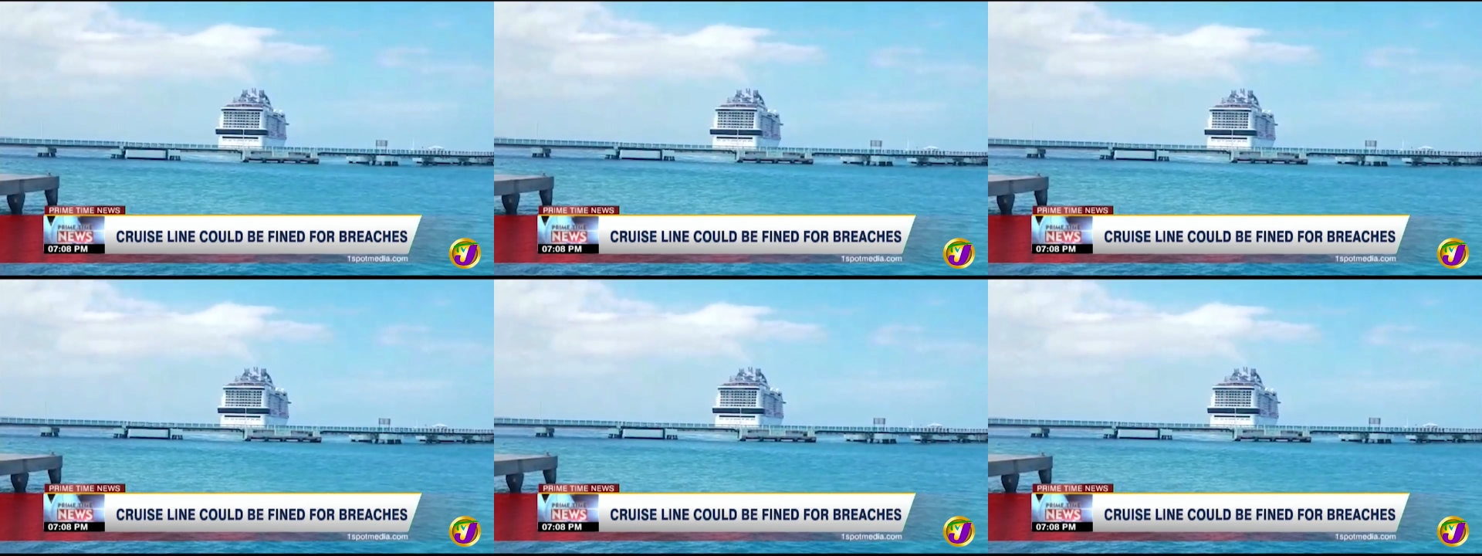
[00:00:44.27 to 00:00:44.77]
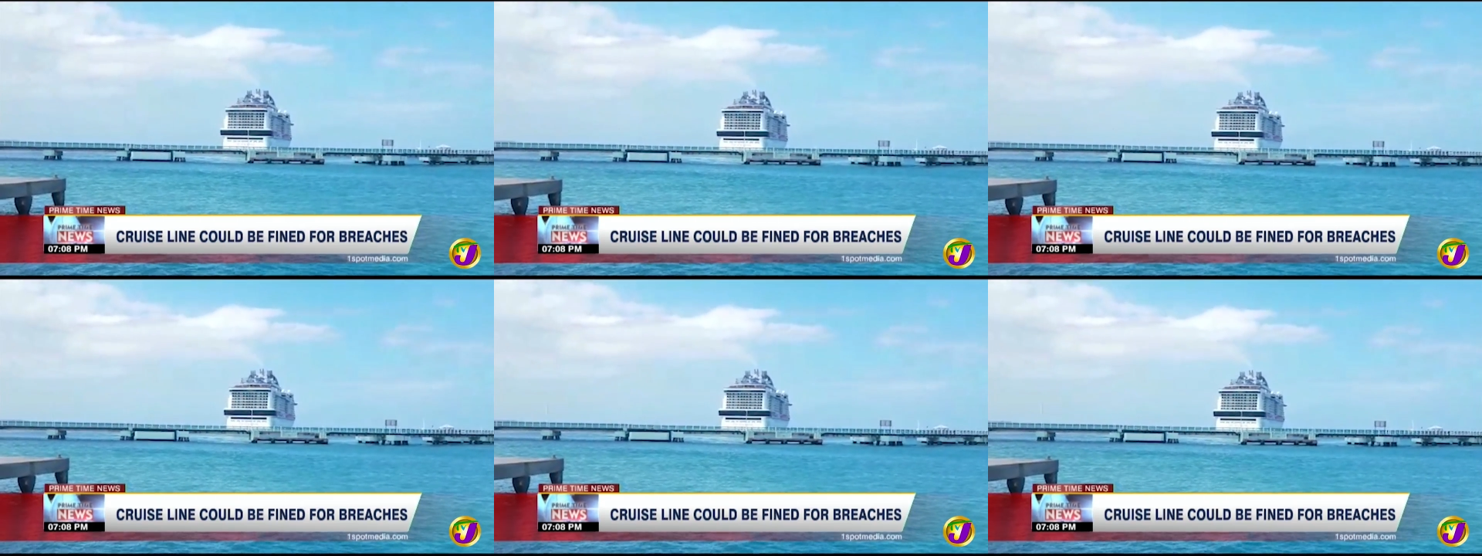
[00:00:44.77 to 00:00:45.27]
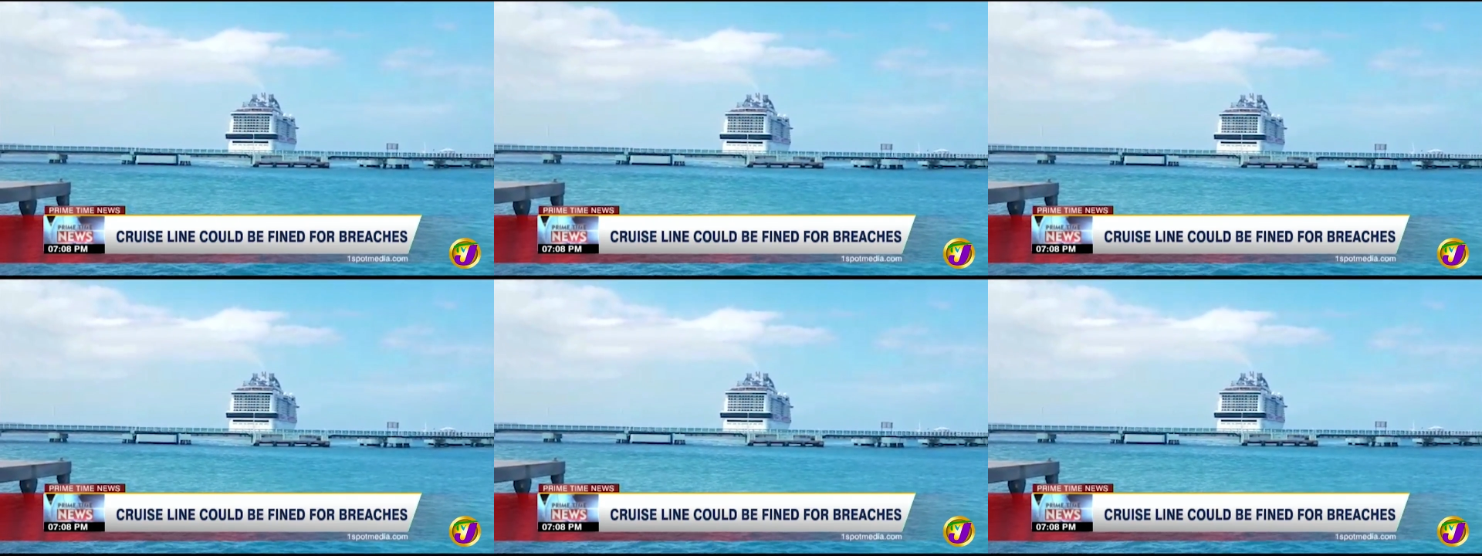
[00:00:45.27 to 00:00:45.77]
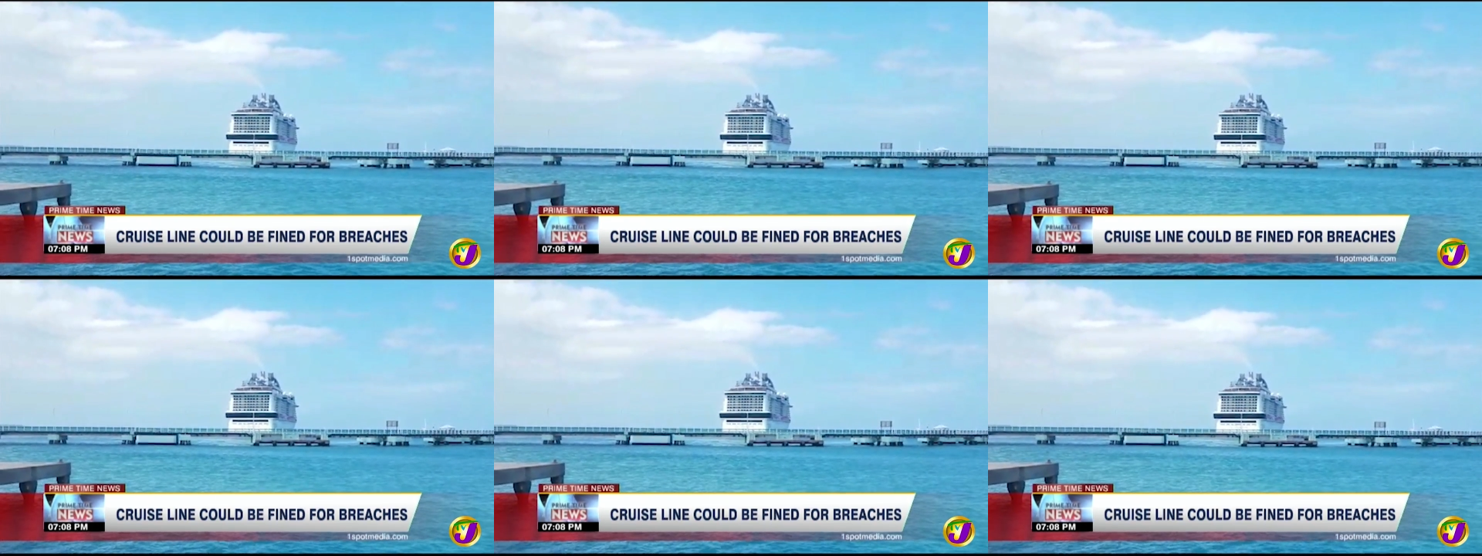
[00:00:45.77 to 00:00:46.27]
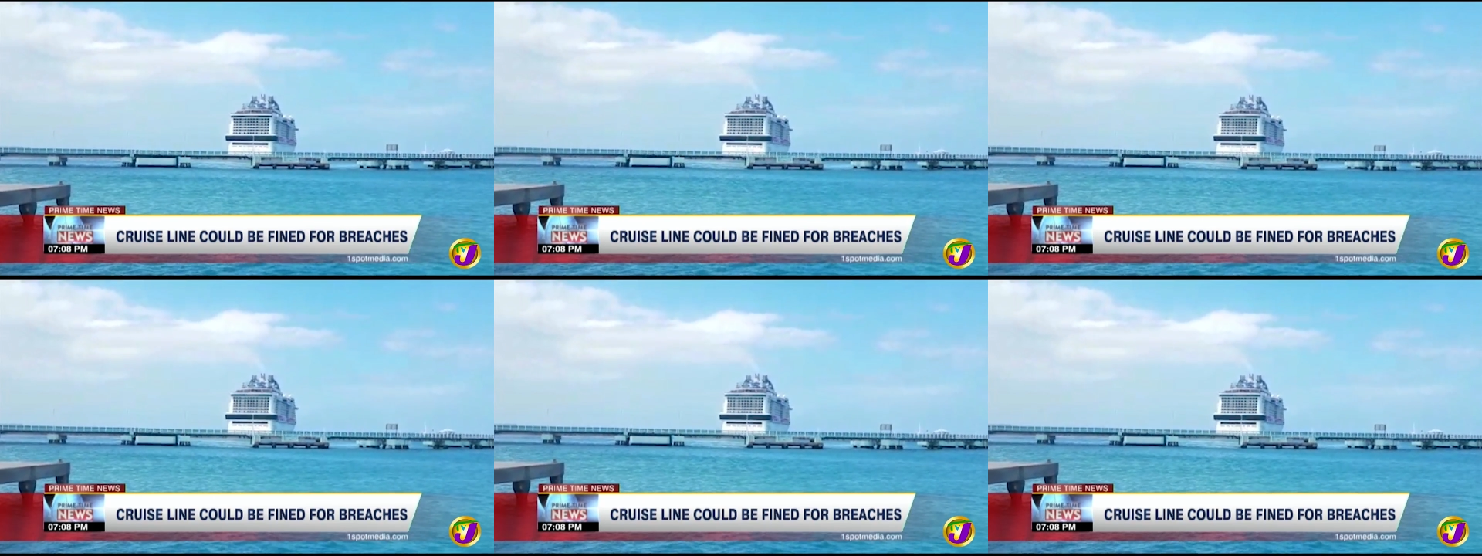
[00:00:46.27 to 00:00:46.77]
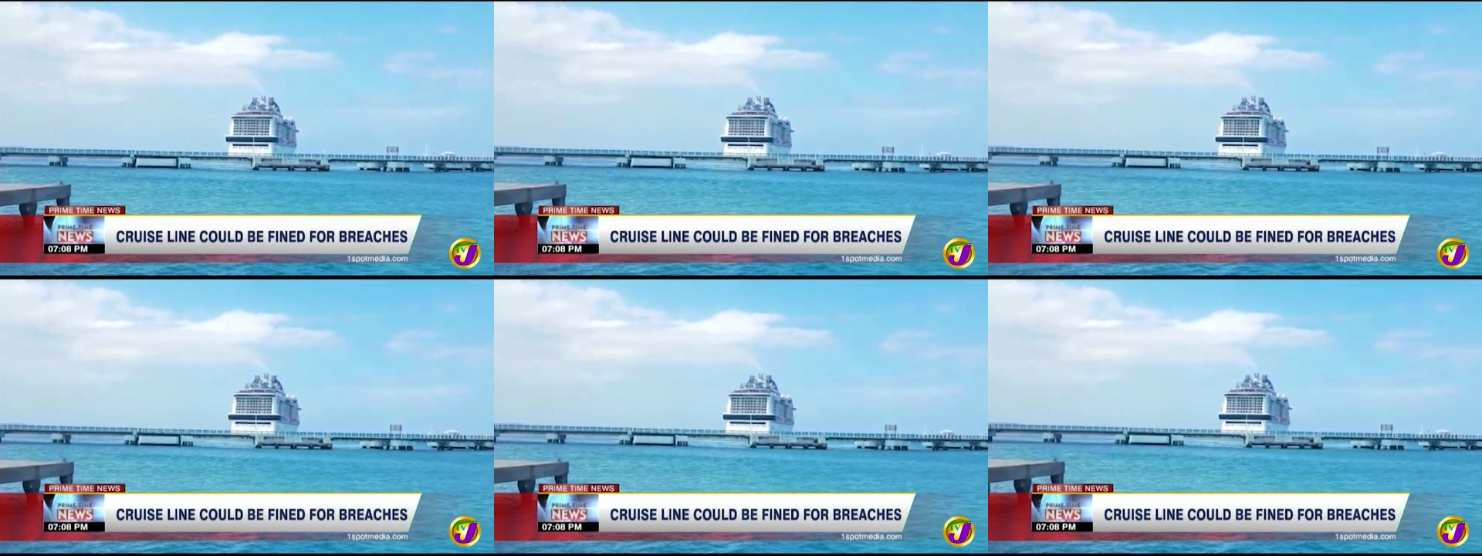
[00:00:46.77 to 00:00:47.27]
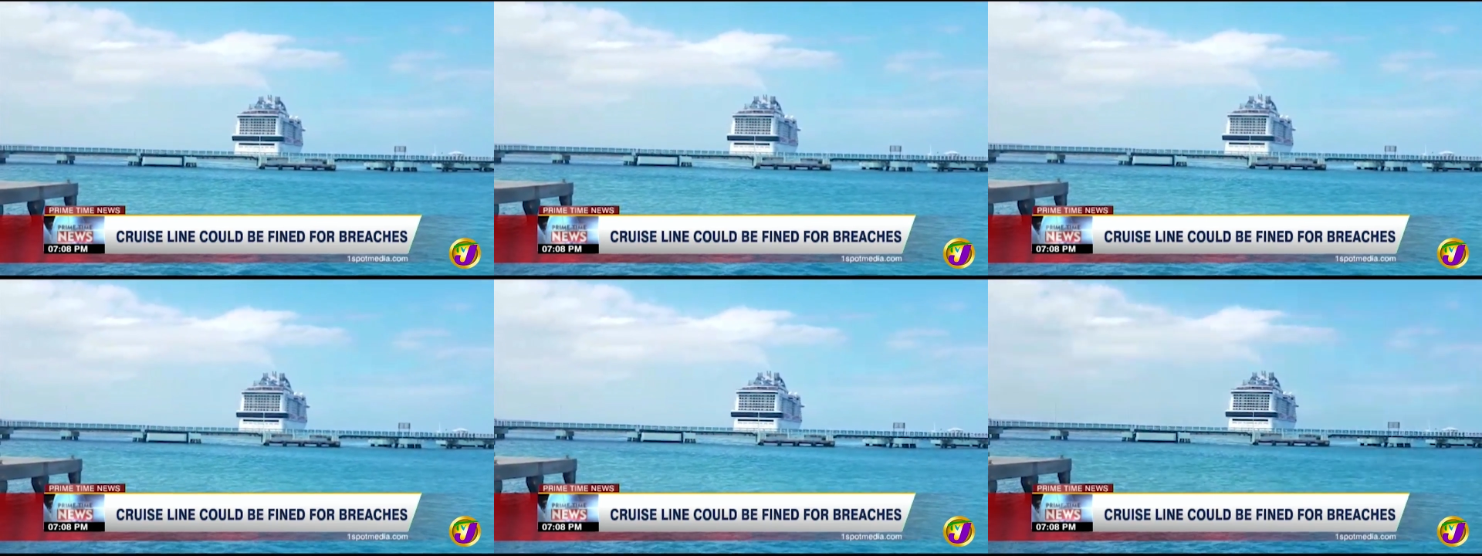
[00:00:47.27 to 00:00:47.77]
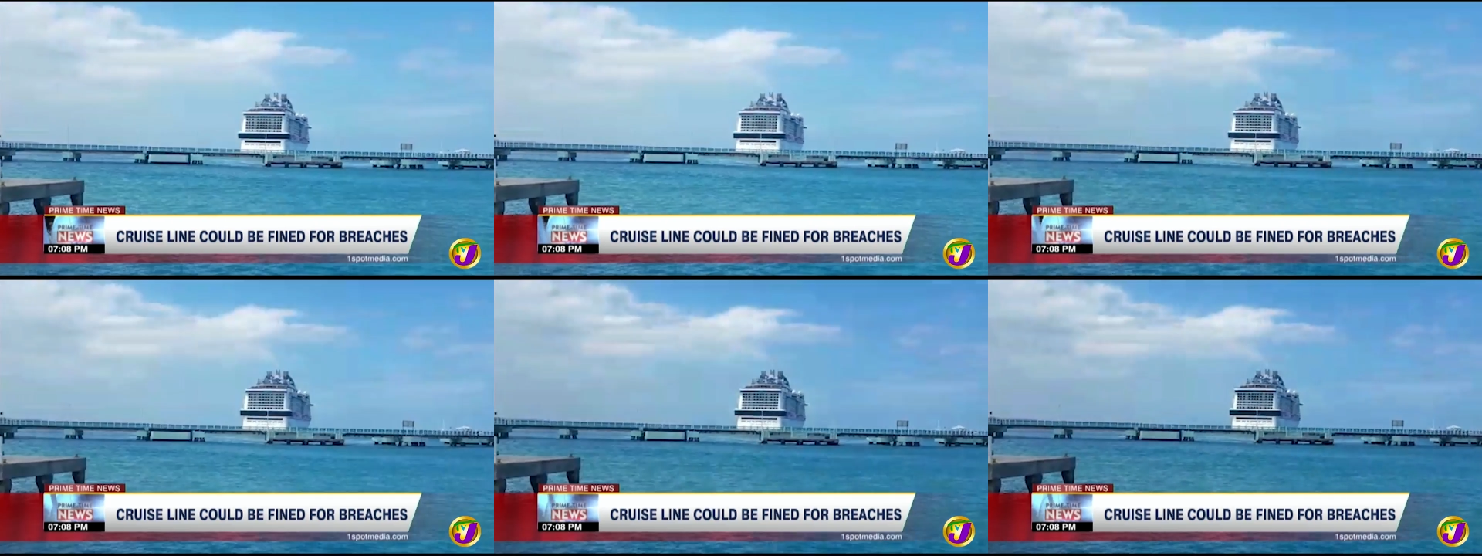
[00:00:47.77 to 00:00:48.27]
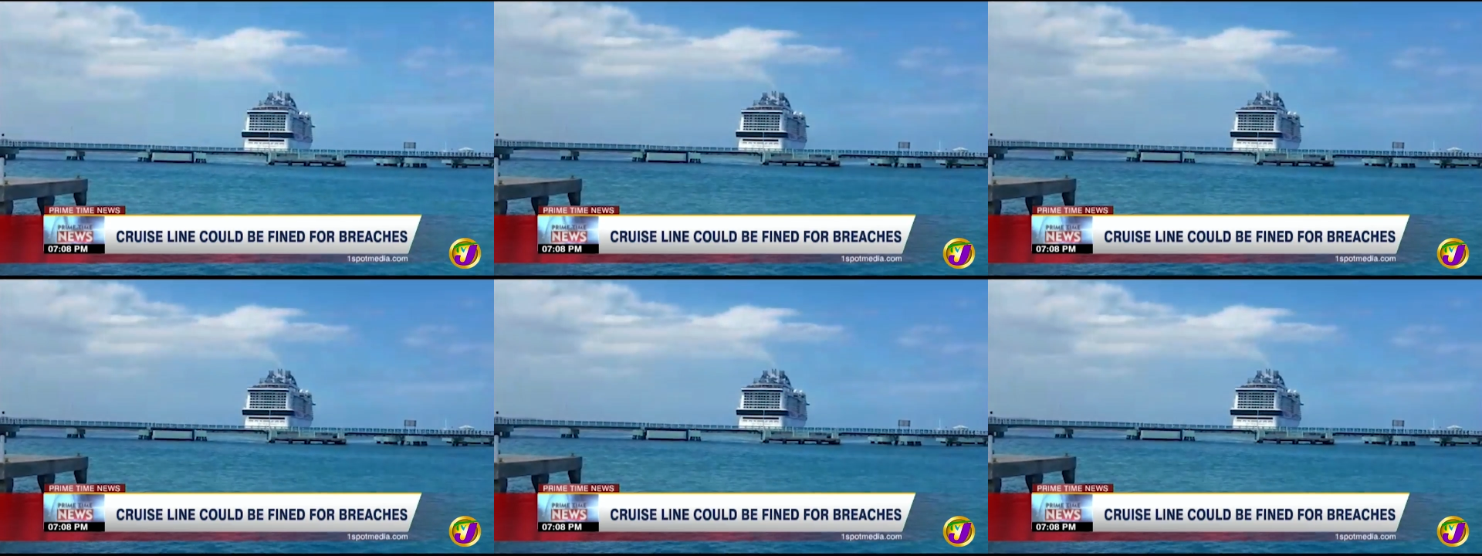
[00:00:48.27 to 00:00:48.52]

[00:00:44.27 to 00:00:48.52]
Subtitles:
Nobody's mouth can be seen.